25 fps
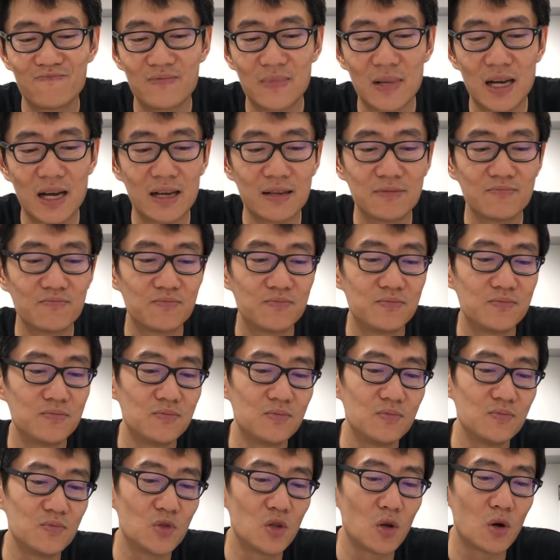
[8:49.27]
I
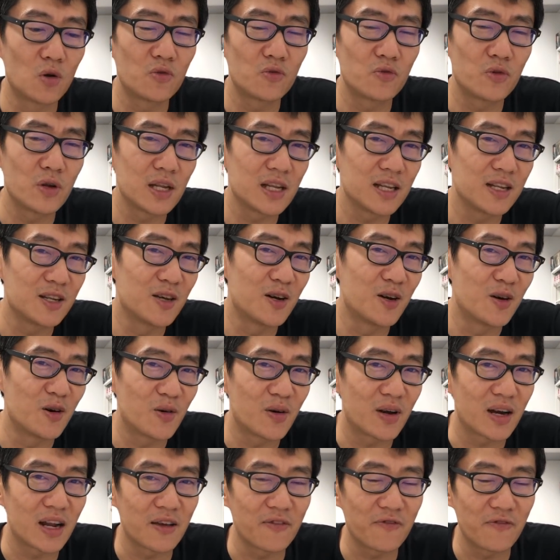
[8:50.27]
don't really know
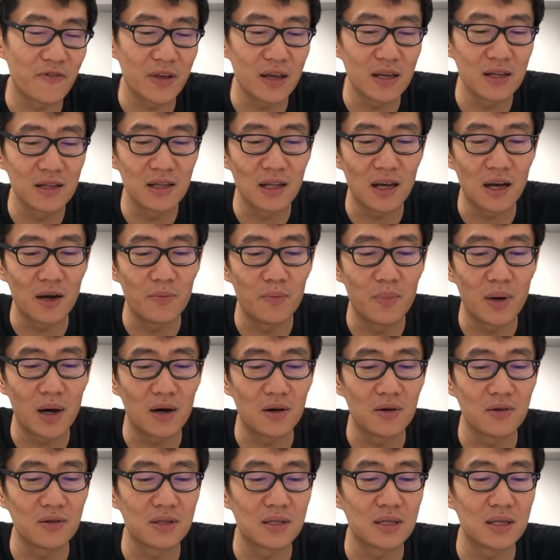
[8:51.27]
what I feel
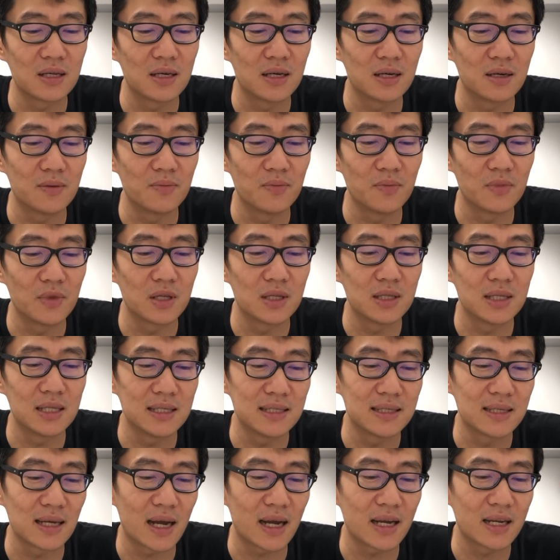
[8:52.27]
about the
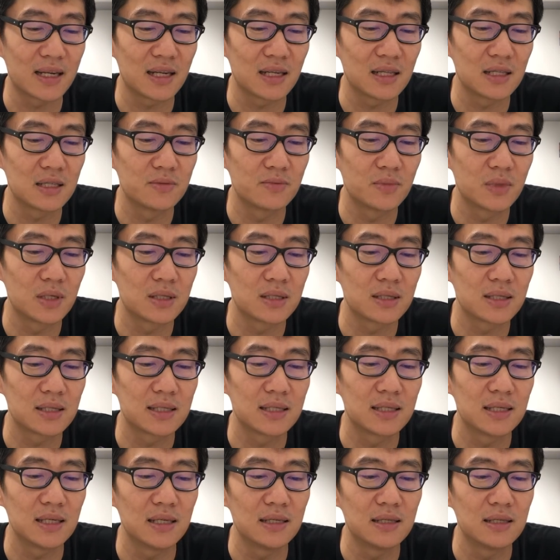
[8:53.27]
design element,
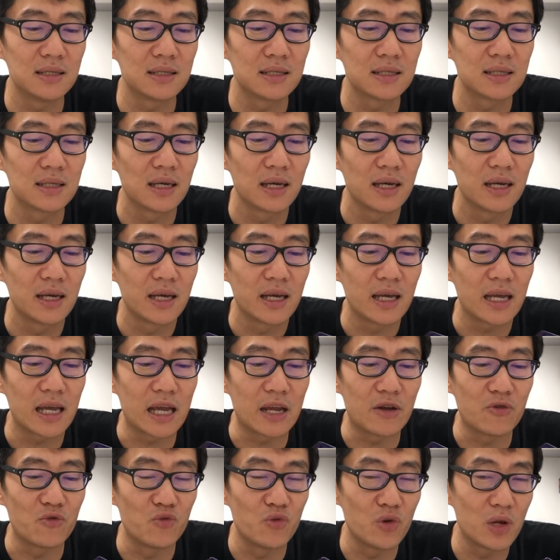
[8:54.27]
since
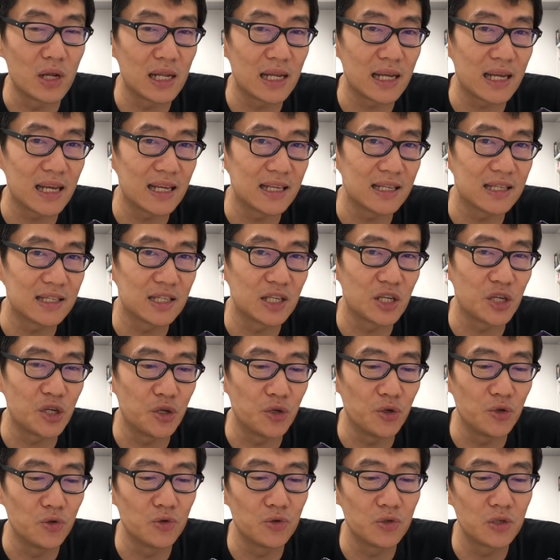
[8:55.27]
it really is
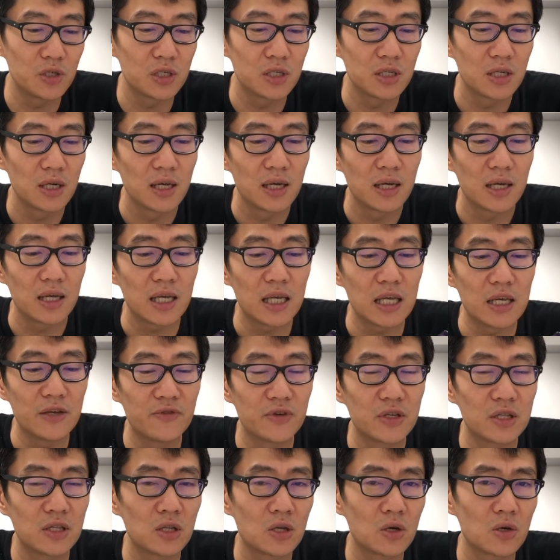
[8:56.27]
huge.
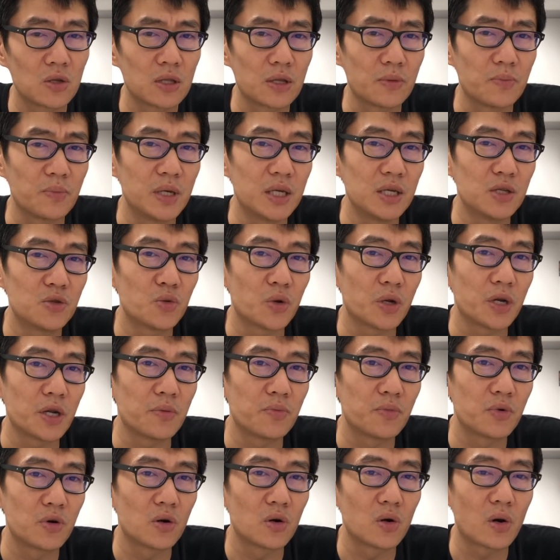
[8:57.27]
Even though the
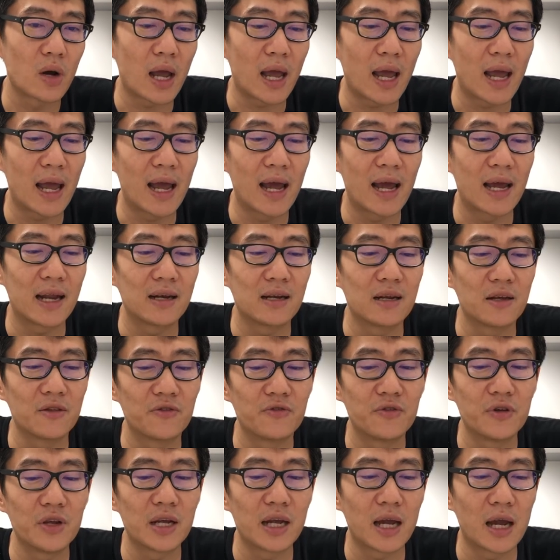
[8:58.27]
P20 Pro had a
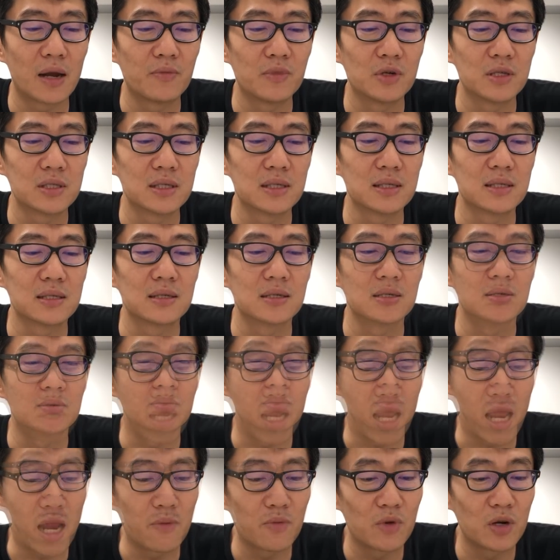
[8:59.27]
3-camera system,
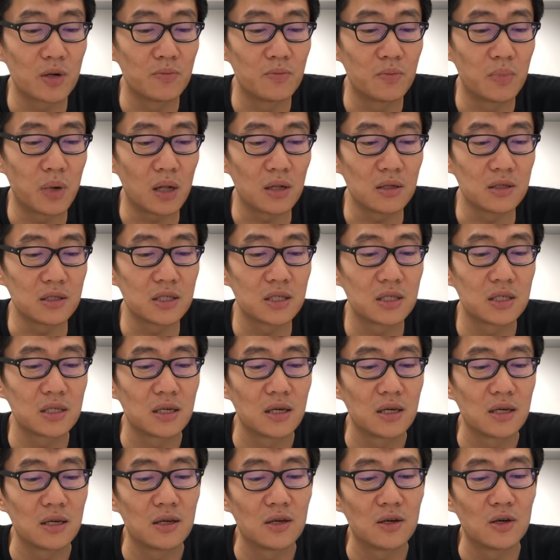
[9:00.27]
the camera bulge
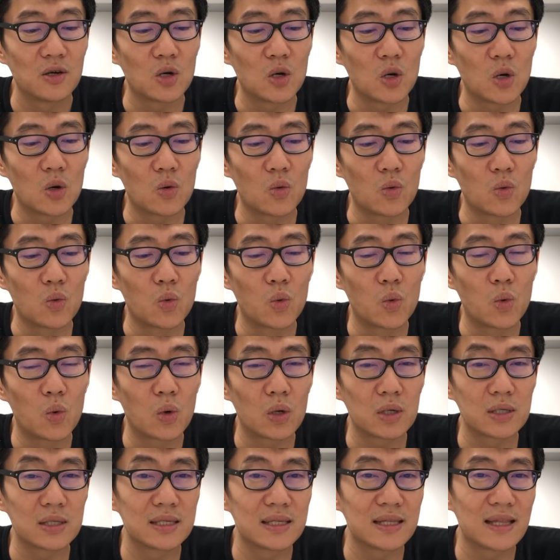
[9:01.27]

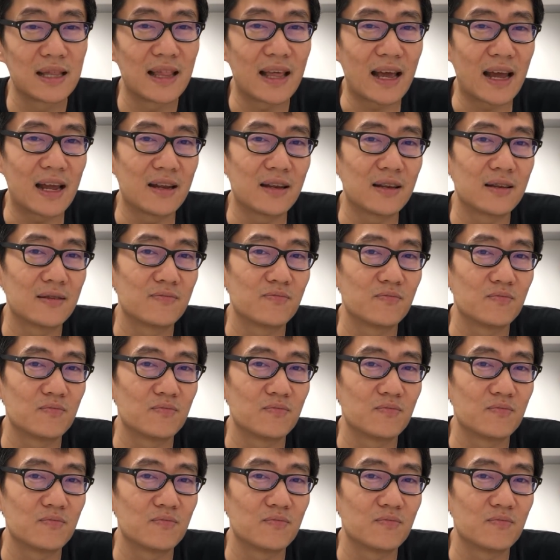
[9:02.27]
wasn't that